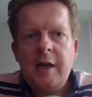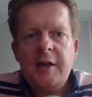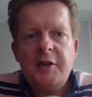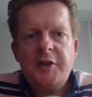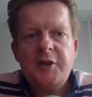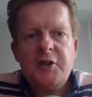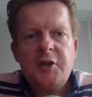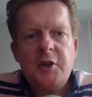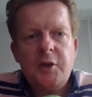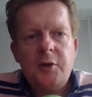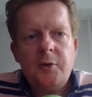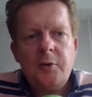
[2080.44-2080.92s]

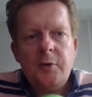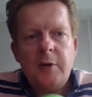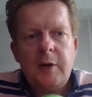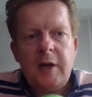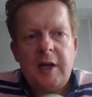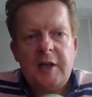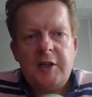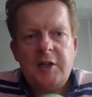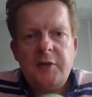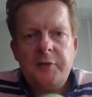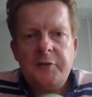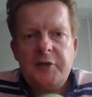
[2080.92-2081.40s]
So,
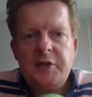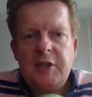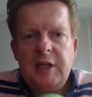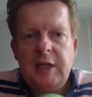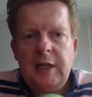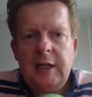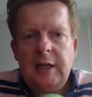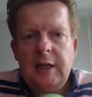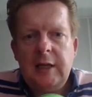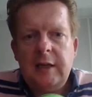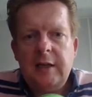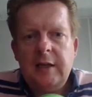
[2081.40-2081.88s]
as you've
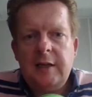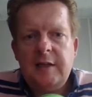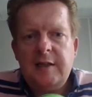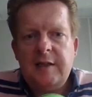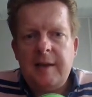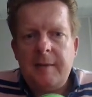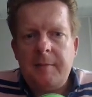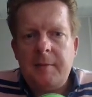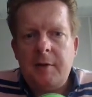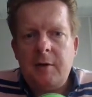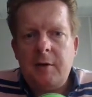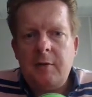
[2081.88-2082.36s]
seen in this
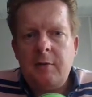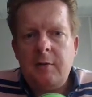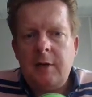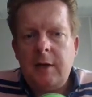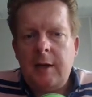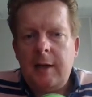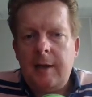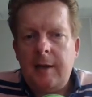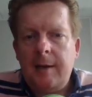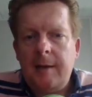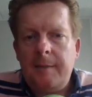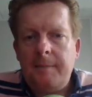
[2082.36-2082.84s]
demo,
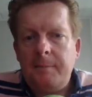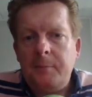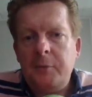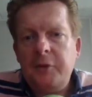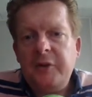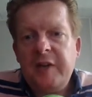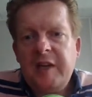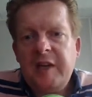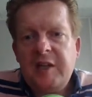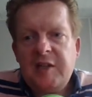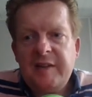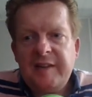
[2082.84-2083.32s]

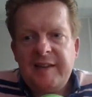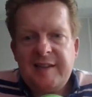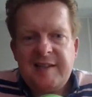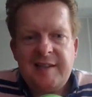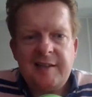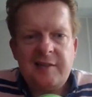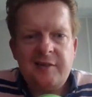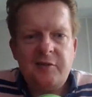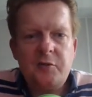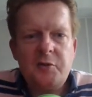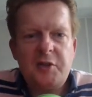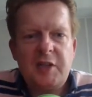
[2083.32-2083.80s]
mutation
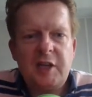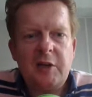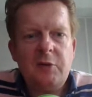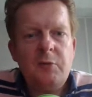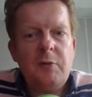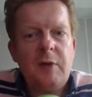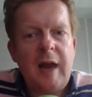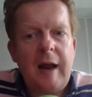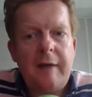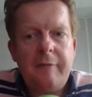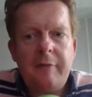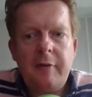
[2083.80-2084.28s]
testing tools can
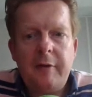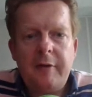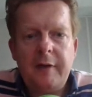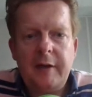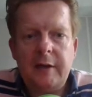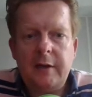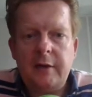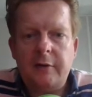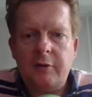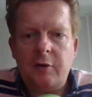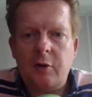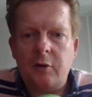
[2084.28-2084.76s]
do
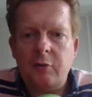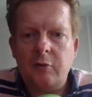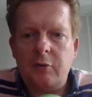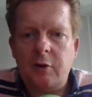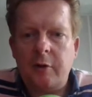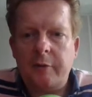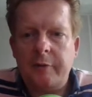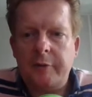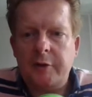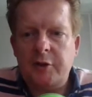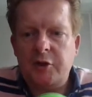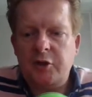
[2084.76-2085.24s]
everything that code
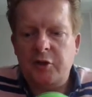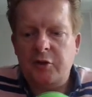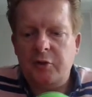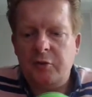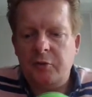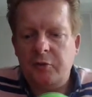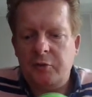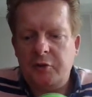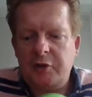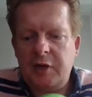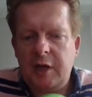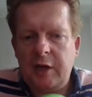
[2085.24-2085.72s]
coverage
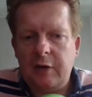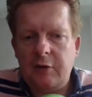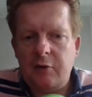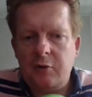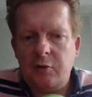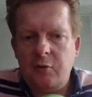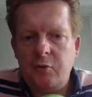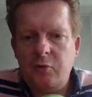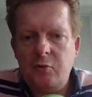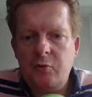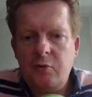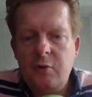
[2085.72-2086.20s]
tools can
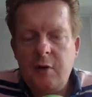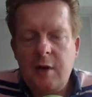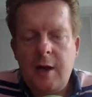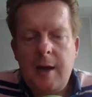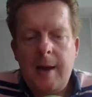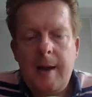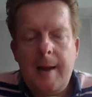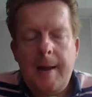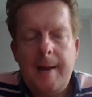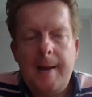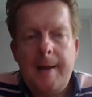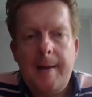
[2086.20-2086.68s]
do,
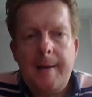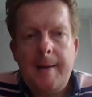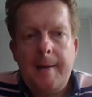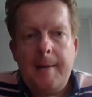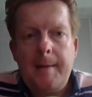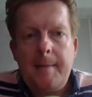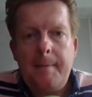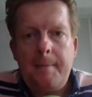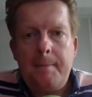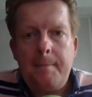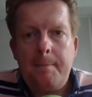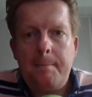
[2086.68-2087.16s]

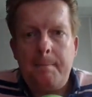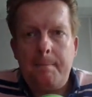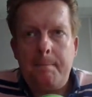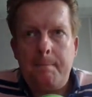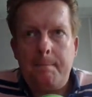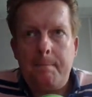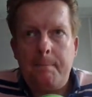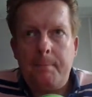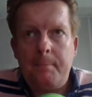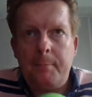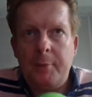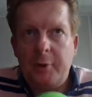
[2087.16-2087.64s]

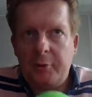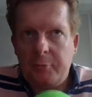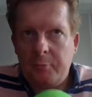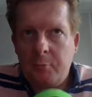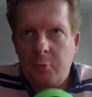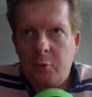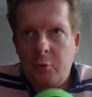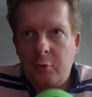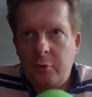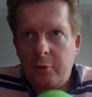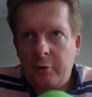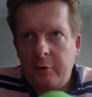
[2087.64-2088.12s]
but
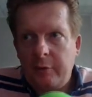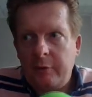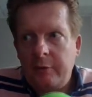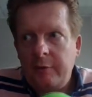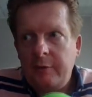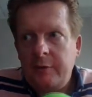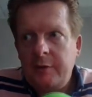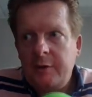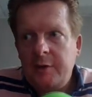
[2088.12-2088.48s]
more.